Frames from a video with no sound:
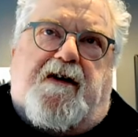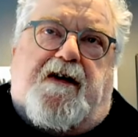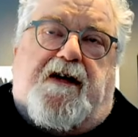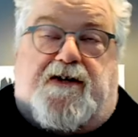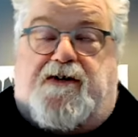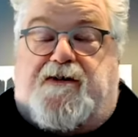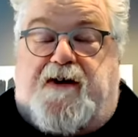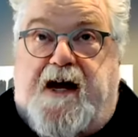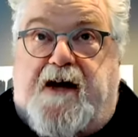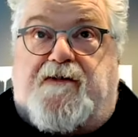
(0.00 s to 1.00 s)
unless there's
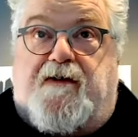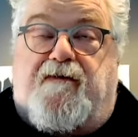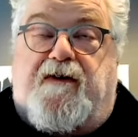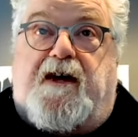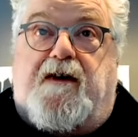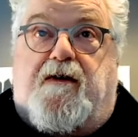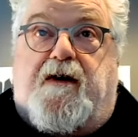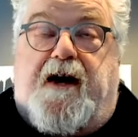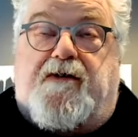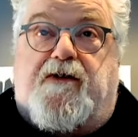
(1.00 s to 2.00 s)
an exit fee or
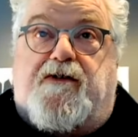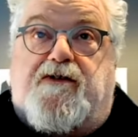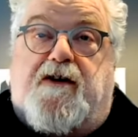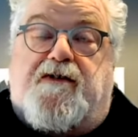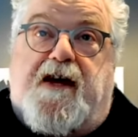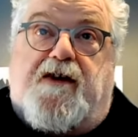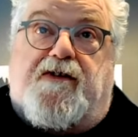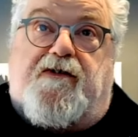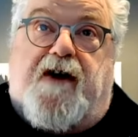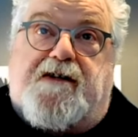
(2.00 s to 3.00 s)
an exit charge, they could
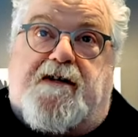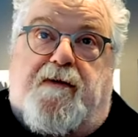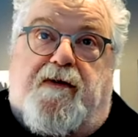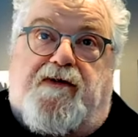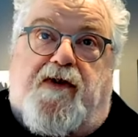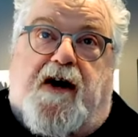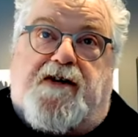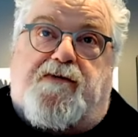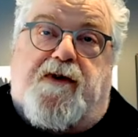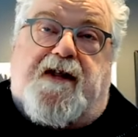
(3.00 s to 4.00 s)
strand some of those
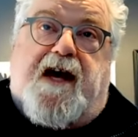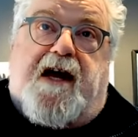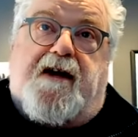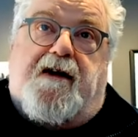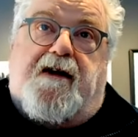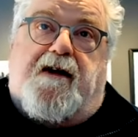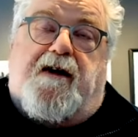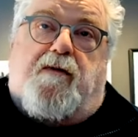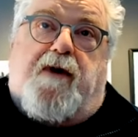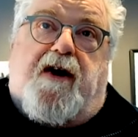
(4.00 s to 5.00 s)
costs with that
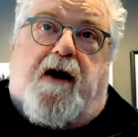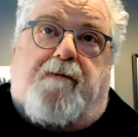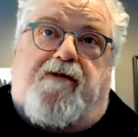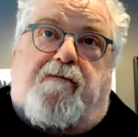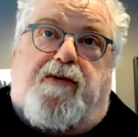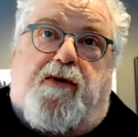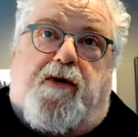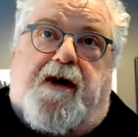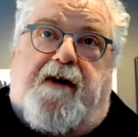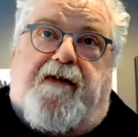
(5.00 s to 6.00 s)
rate option
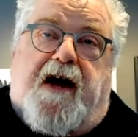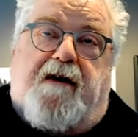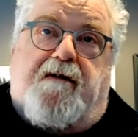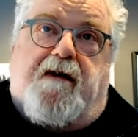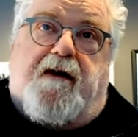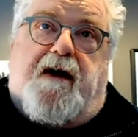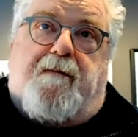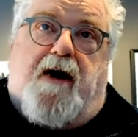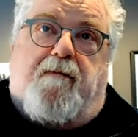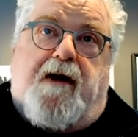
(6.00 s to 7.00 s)
pool, and that
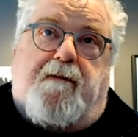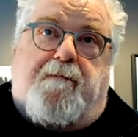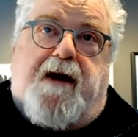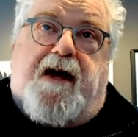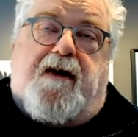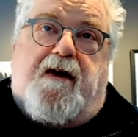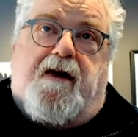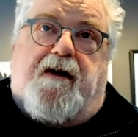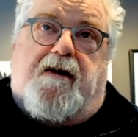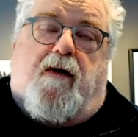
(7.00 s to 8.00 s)
amount may be paid
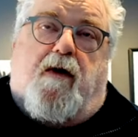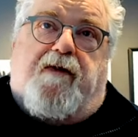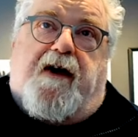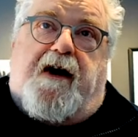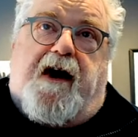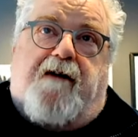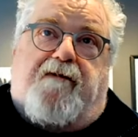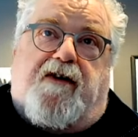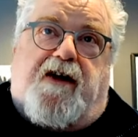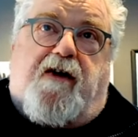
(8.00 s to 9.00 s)
over an
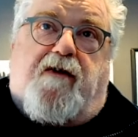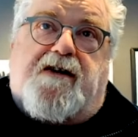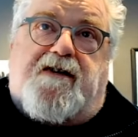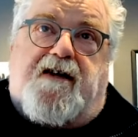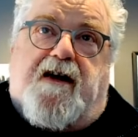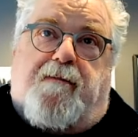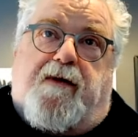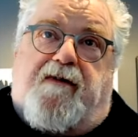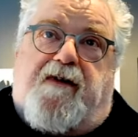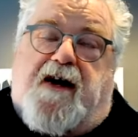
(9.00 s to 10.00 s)
ever decreasing
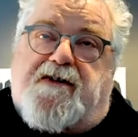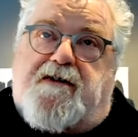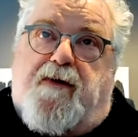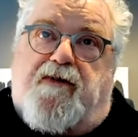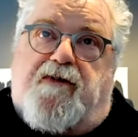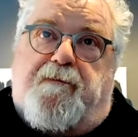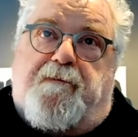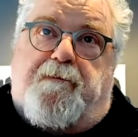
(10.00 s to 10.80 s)
number of customers.